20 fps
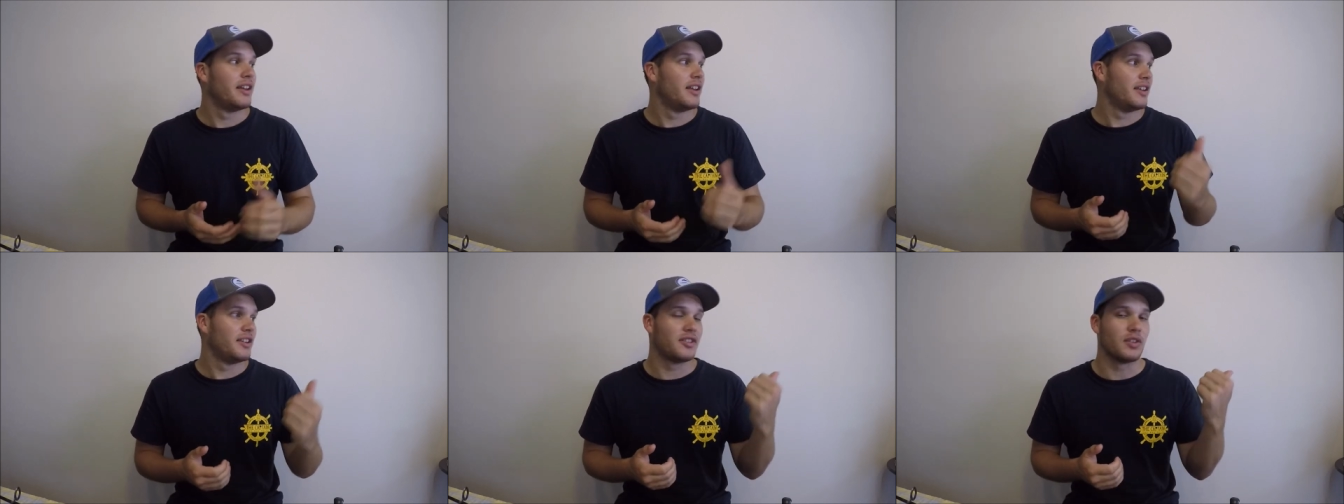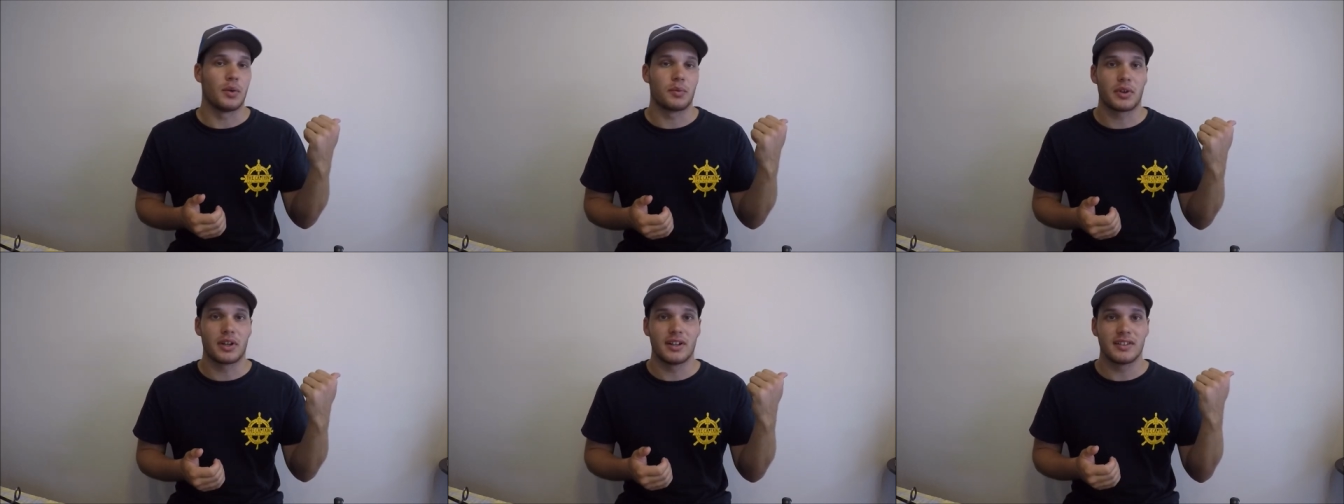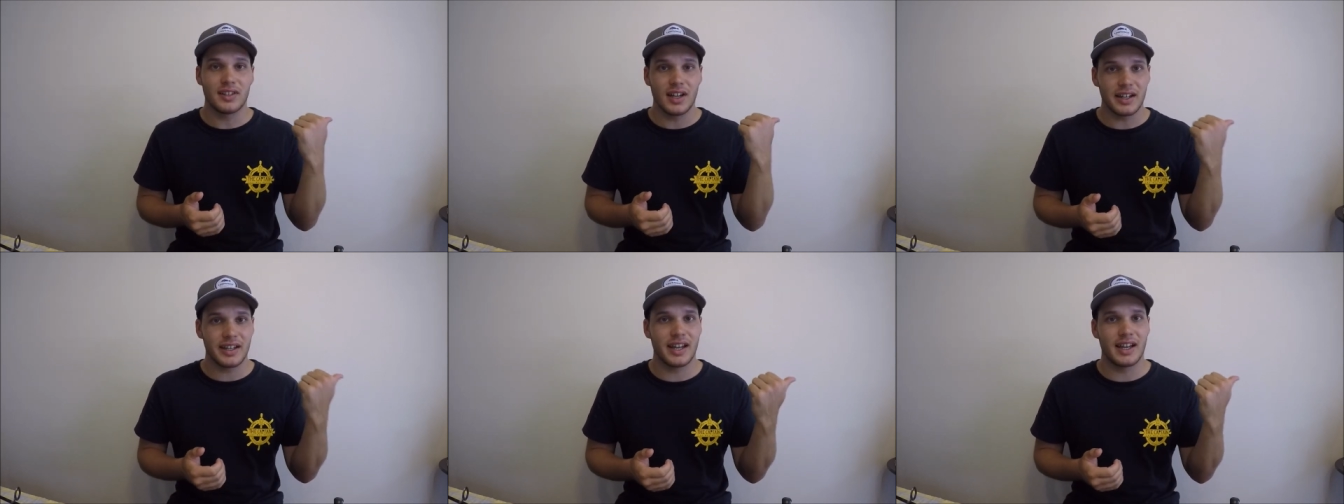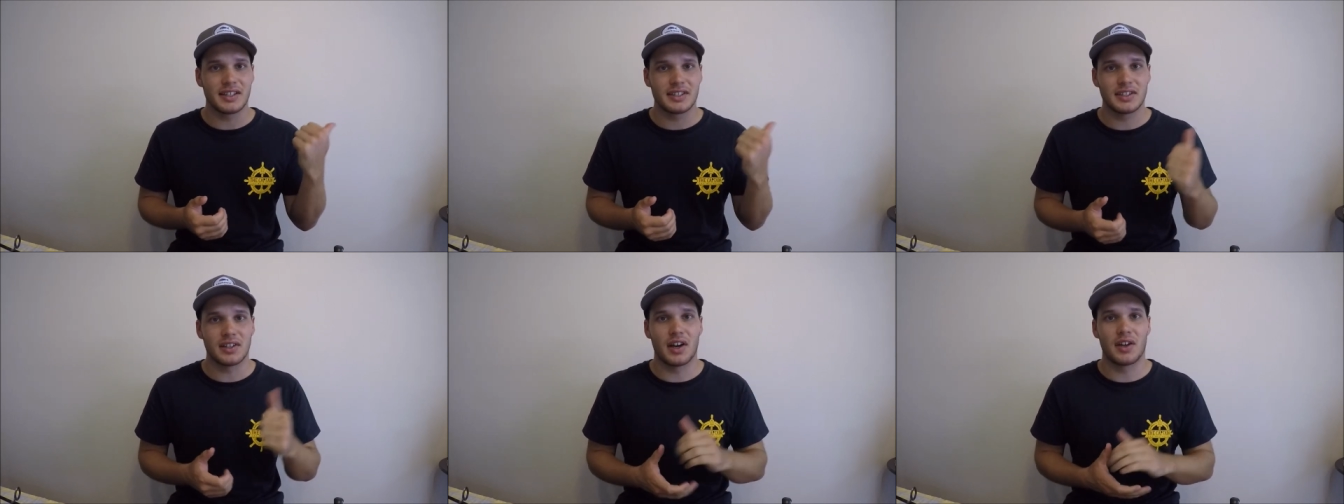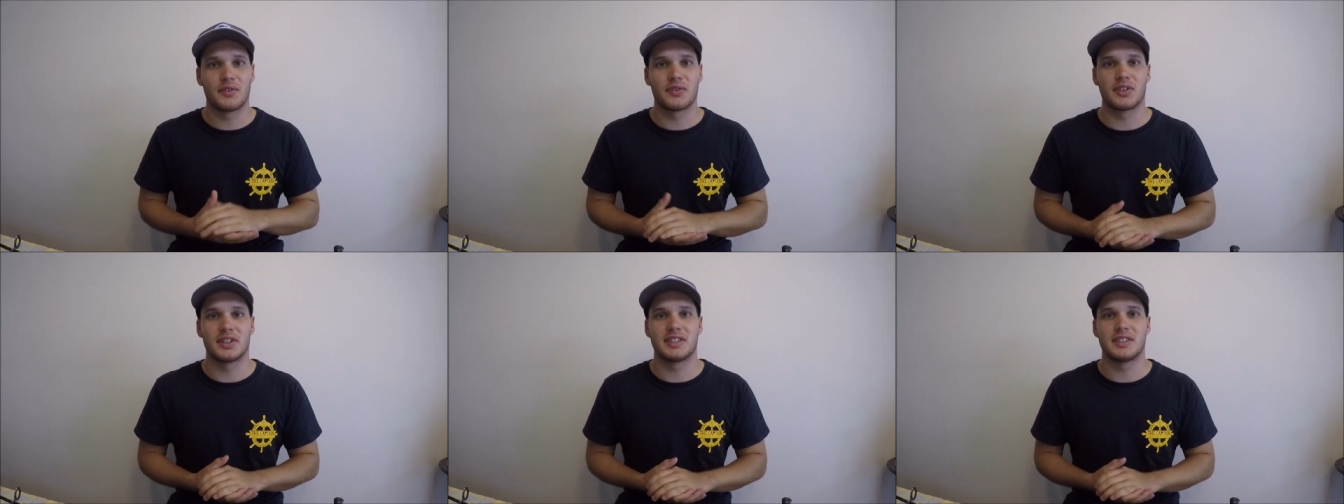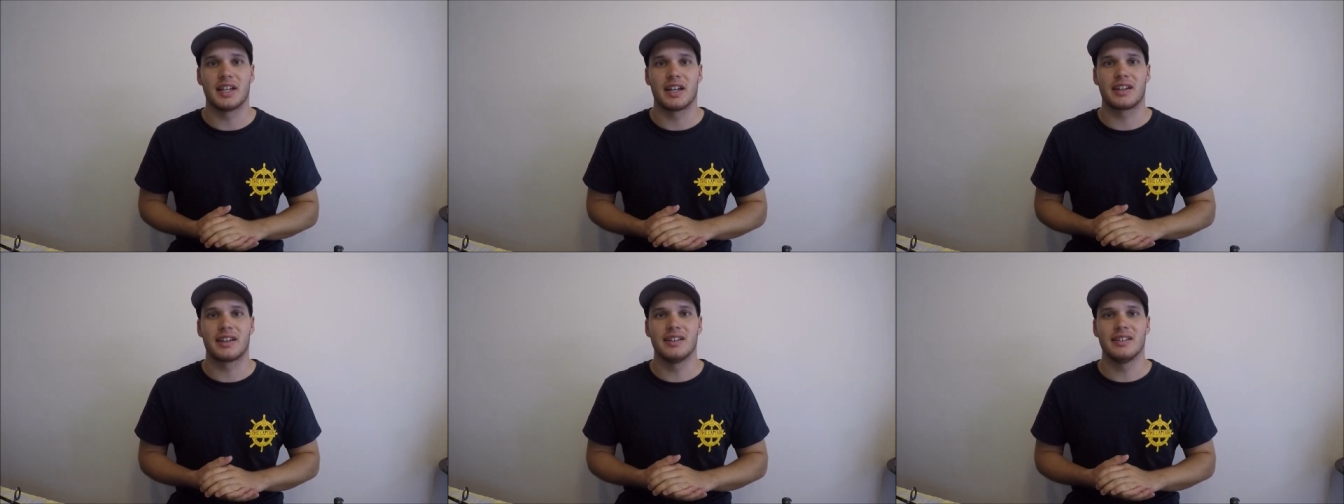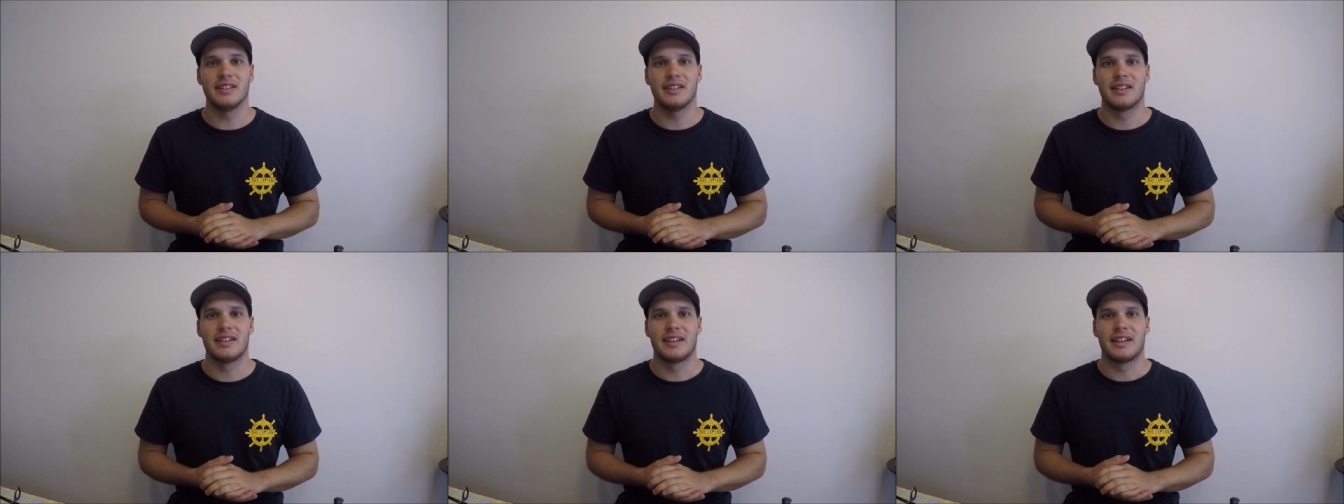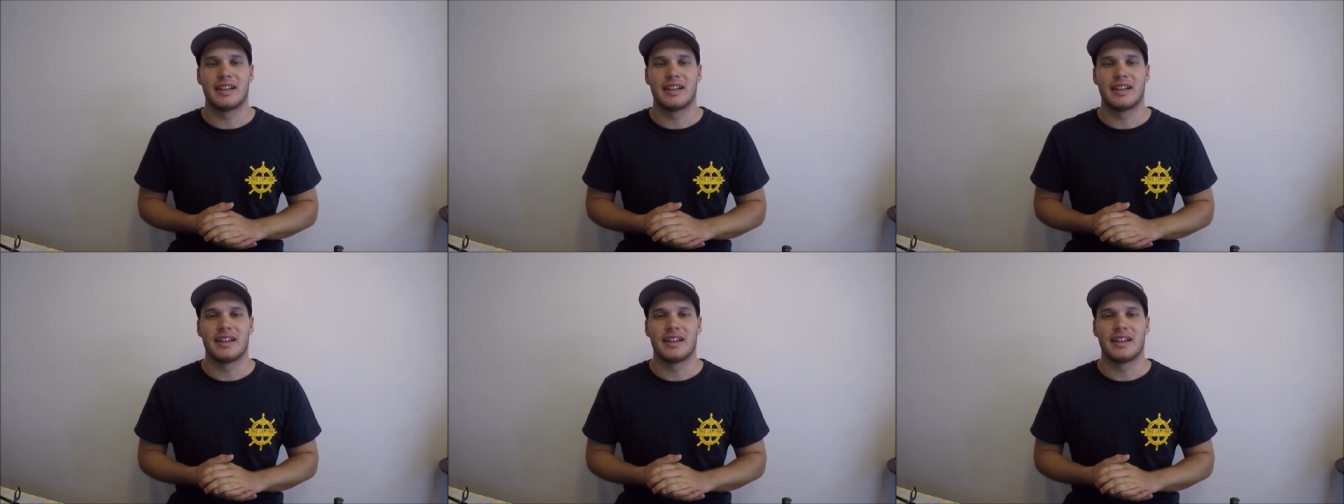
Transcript: So I'm going to duck outside for a second